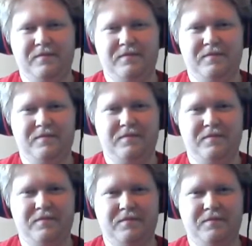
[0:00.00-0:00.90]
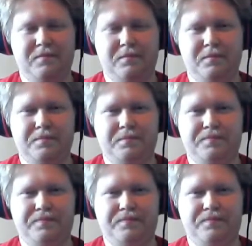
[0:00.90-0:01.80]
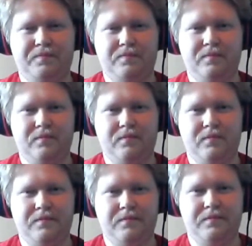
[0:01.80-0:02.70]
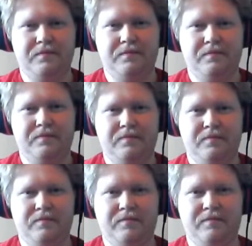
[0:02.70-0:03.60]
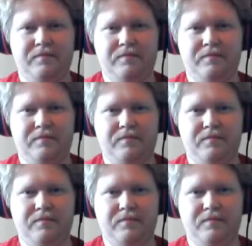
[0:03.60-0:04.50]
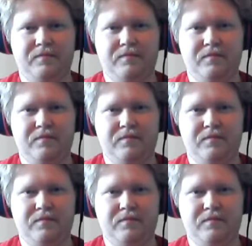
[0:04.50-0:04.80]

(silence)